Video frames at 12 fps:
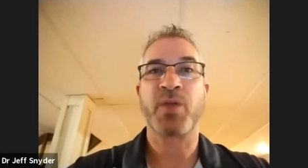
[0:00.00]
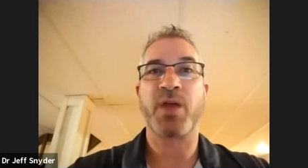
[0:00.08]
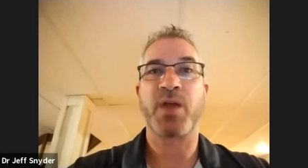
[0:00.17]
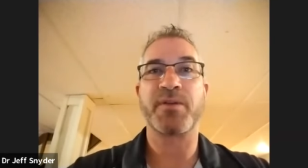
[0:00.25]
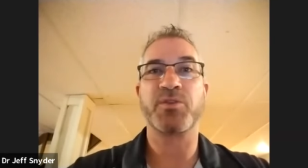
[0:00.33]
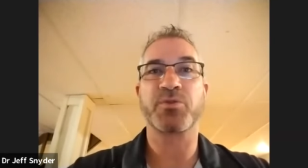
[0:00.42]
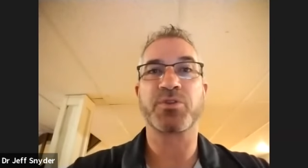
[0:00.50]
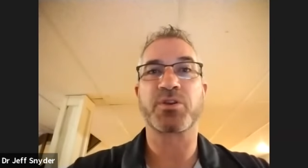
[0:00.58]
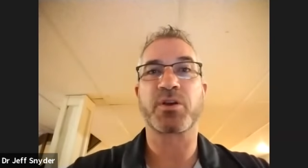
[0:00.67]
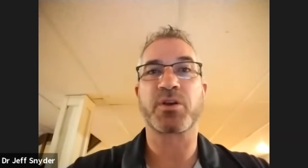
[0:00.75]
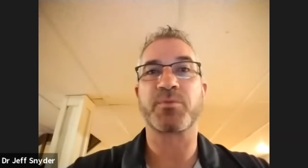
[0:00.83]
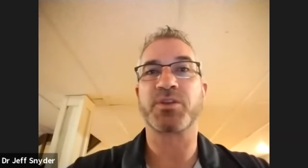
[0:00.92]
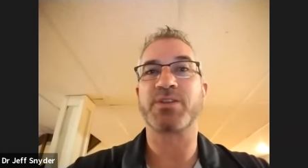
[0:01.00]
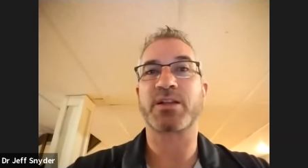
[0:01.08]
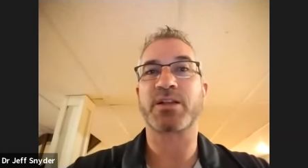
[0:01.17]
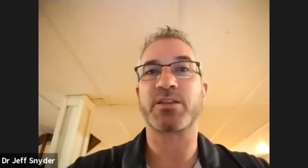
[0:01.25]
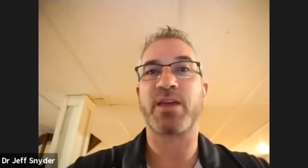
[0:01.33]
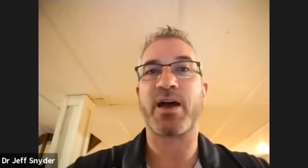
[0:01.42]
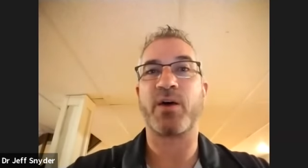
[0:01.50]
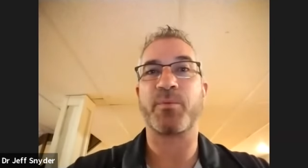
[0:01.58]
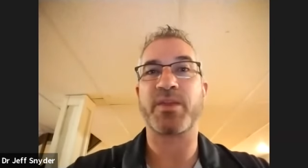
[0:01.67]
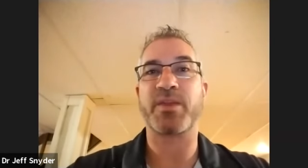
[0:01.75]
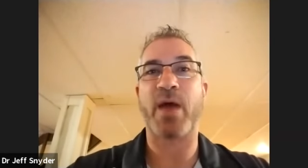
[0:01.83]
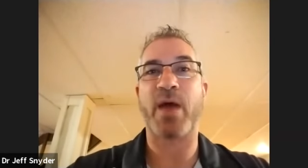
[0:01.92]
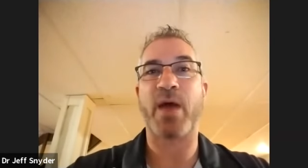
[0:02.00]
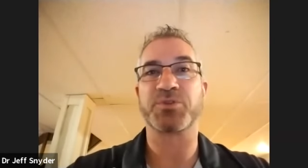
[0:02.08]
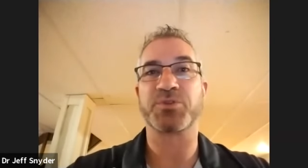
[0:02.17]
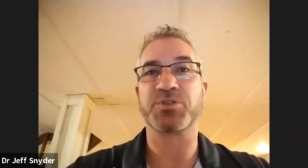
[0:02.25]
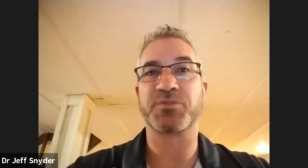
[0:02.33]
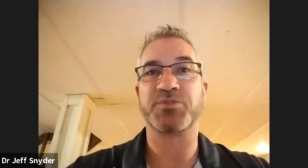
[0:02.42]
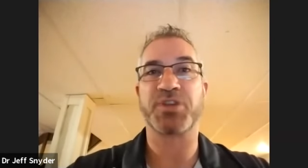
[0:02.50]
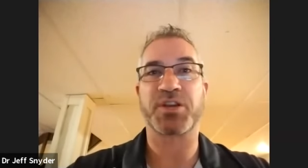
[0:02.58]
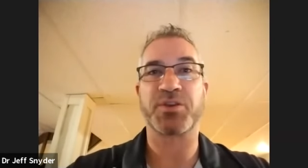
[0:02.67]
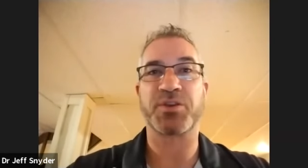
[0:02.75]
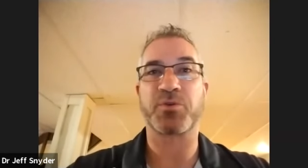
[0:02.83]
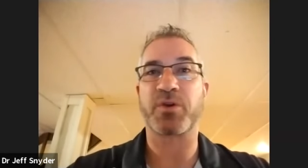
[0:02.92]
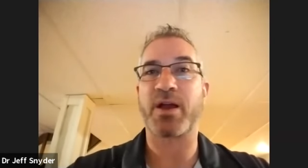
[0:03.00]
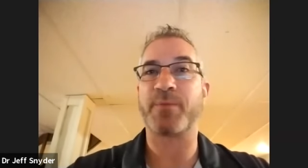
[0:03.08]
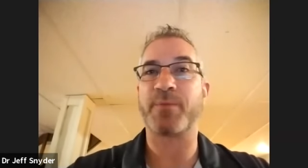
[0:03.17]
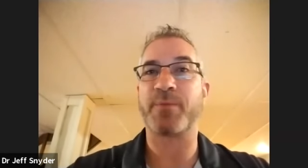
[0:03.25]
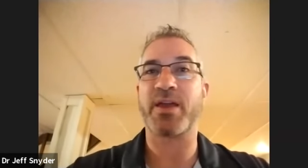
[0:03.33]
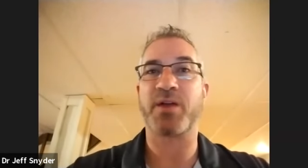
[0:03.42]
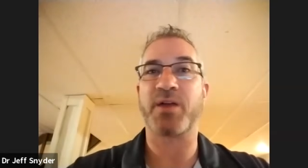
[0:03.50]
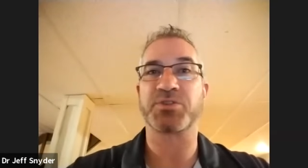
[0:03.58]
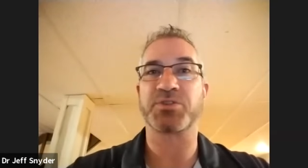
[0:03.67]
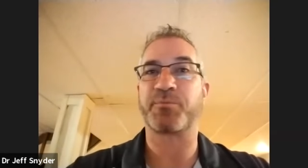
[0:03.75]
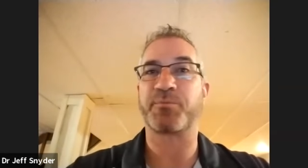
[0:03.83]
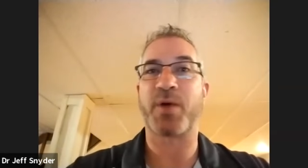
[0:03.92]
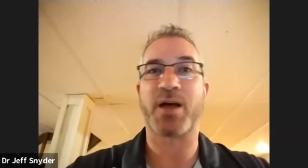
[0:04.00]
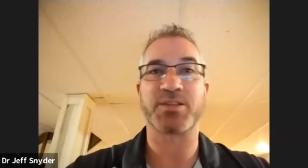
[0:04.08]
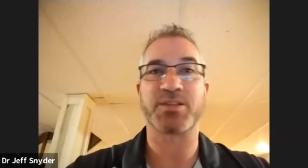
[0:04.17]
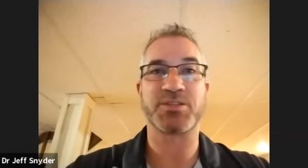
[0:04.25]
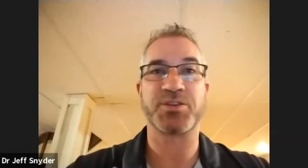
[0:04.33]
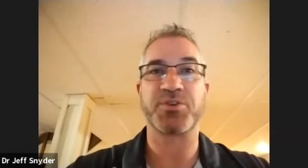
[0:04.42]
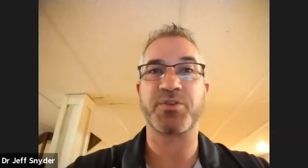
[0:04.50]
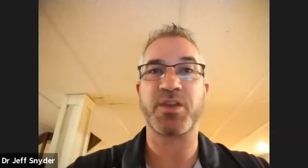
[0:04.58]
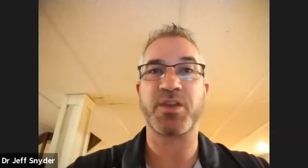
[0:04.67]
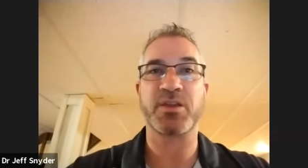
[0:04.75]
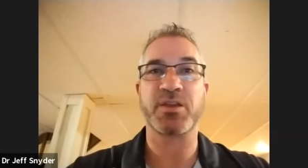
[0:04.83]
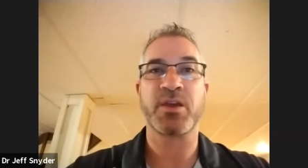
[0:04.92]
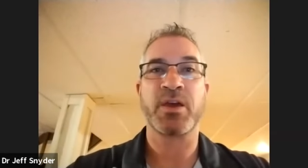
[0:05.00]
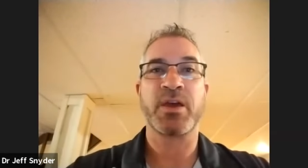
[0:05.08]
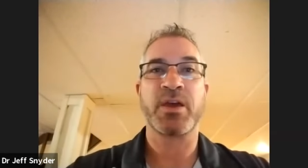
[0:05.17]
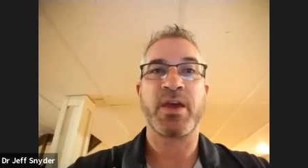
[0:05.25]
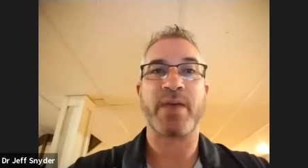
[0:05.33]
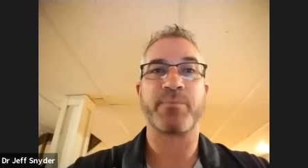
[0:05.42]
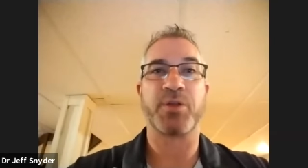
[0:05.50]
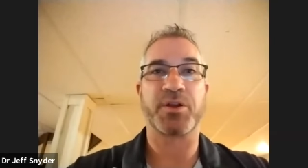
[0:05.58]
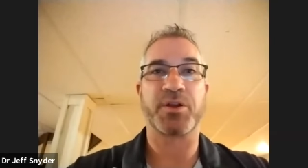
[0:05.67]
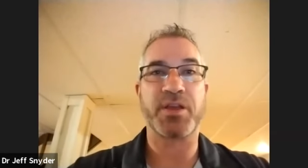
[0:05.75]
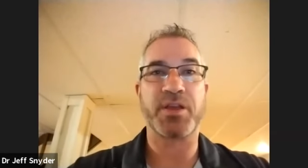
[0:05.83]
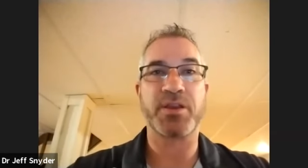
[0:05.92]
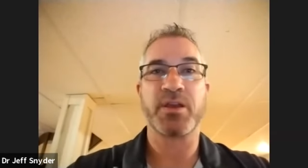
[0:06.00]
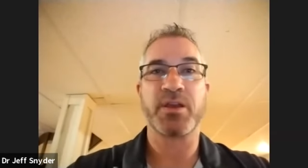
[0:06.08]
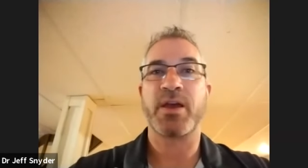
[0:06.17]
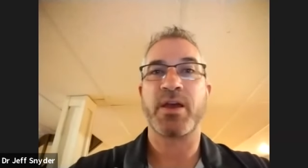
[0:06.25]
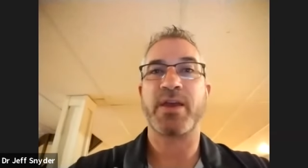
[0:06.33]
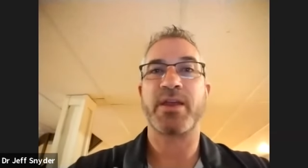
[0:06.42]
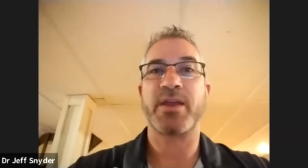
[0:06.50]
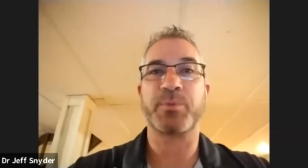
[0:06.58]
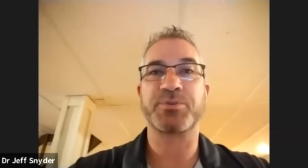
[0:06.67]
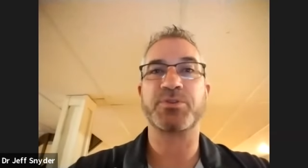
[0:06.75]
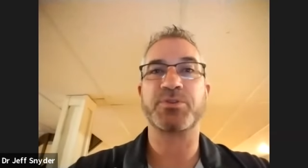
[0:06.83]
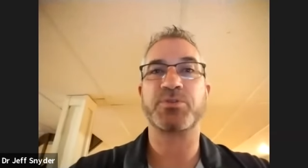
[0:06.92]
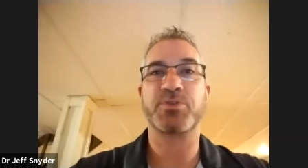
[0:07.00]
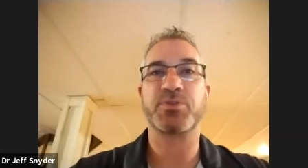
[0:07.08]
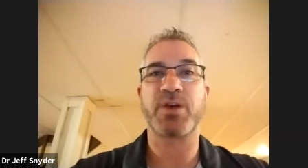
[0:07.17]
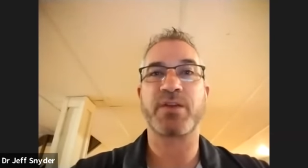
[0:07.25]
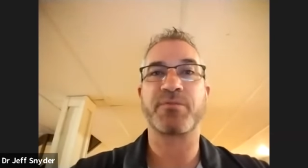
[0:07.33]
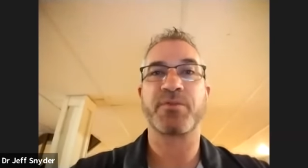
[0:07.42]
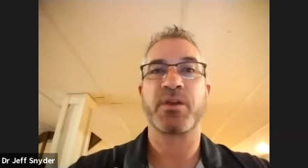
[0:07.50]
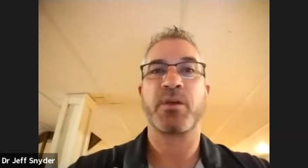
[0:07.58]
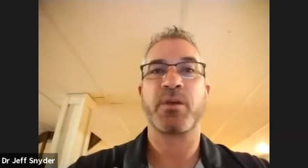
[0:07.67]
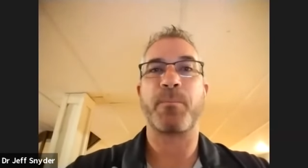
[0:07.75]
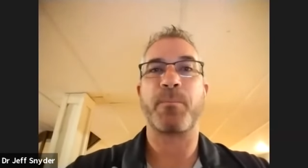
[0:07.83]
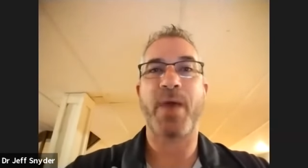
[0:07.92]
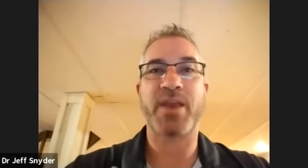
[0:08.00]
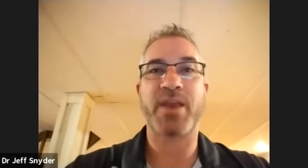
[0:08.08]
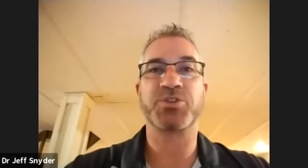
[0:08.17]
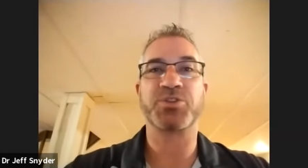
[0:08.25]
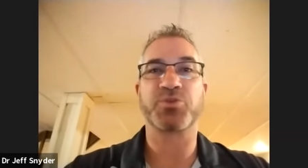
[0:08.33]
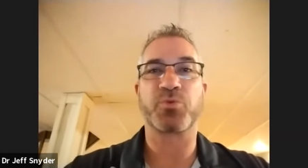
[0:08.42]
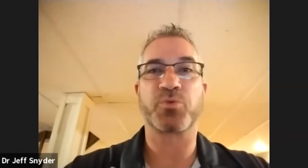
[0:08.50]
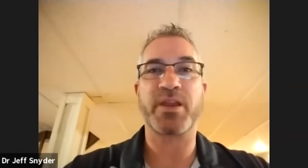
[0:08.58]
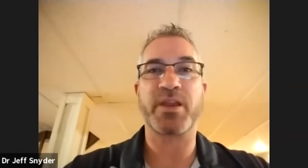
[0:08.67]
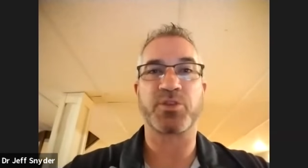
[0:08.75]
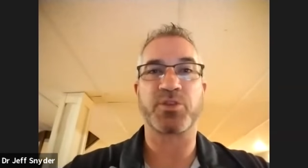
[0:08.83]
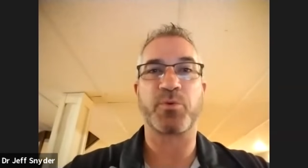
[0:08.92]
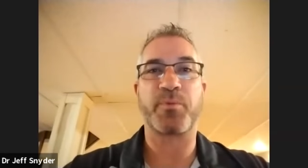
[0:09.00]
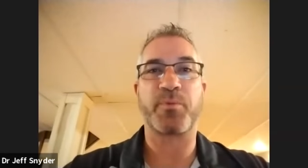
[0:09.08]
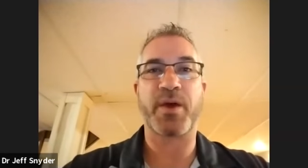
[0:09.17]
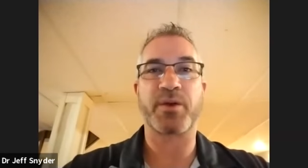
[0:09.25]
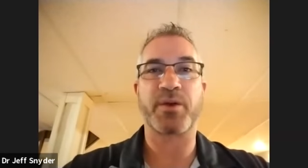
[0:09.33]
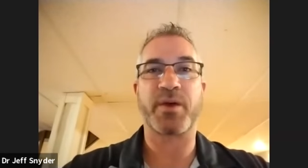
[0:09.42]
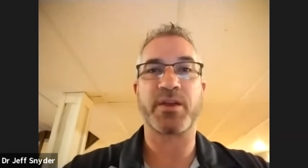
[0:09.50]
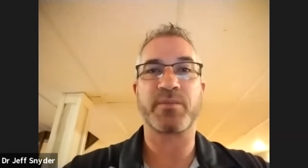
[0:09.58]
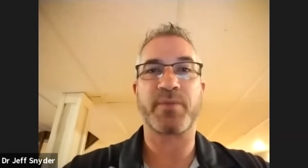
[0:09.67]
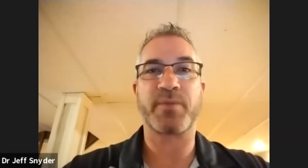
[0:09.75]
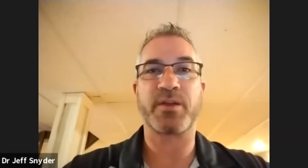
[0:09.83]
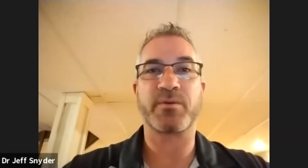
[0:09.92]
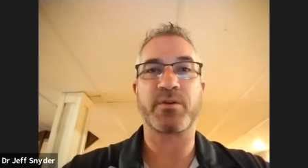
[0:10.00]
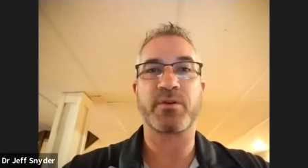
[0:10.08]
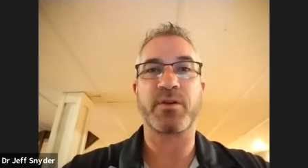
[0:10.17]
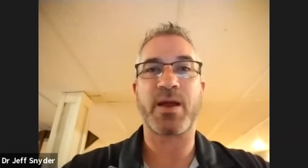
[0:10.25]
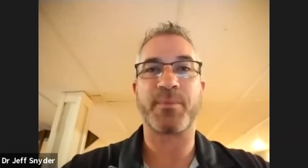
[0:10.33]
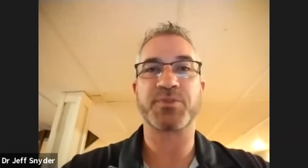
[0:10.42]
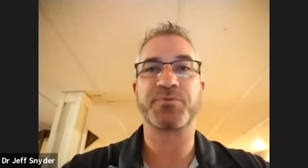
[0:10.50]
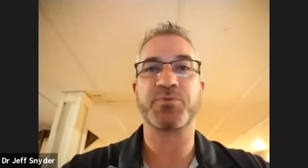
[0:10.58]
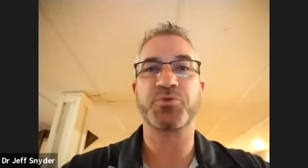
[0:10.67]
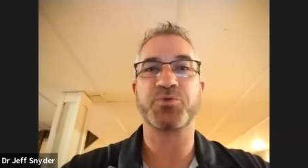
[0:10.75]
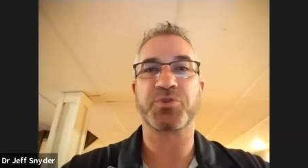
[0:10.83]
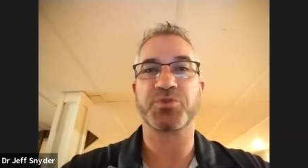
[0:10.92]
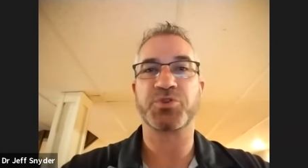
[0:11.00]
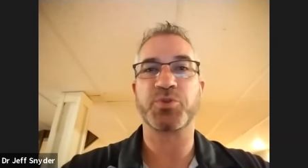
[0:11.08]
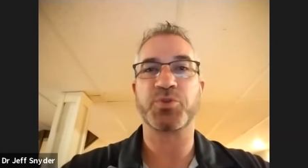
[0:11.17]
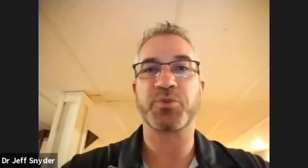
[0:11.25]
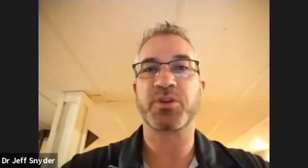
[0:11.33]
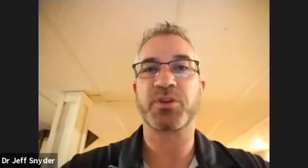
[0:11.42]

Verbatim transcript: And then you can determine exactly how many ounces of chicken or how many ounces of pasta you're eating and plug it in and it helps you to kind of manage your weight a little bit better by, by how much food you're consuming.